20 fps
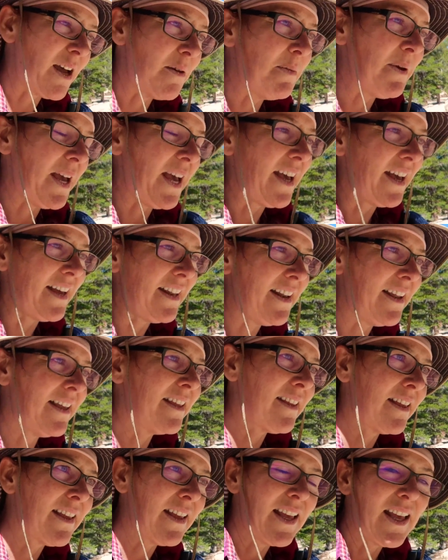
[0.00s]
Up ahead,
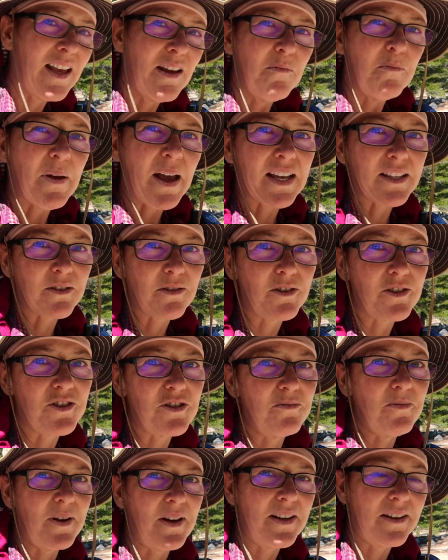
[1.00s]
past
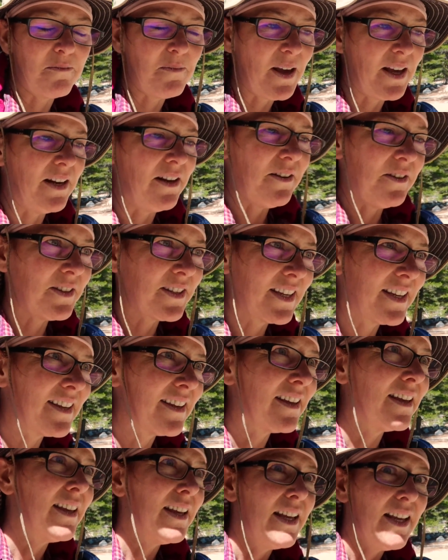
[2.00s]
Horseshoe Meadows,
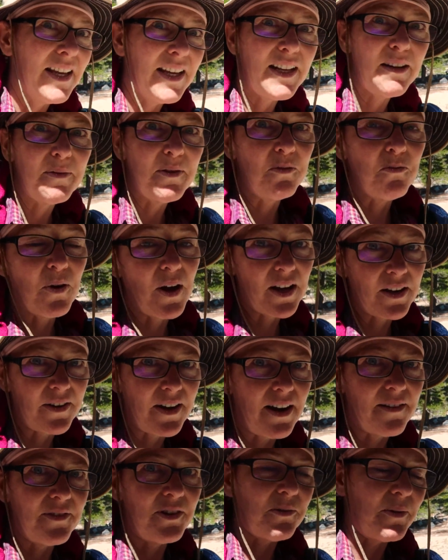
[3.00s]
it'll be water
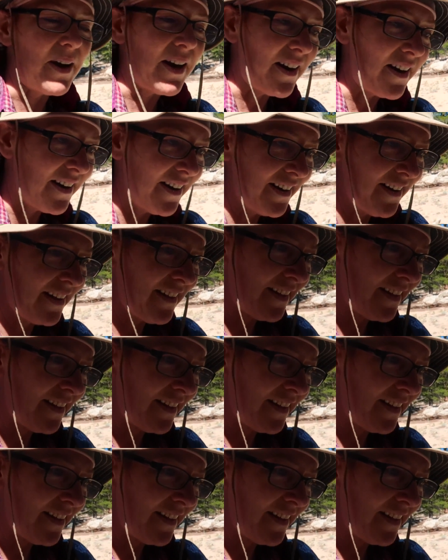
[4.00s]
everywhere.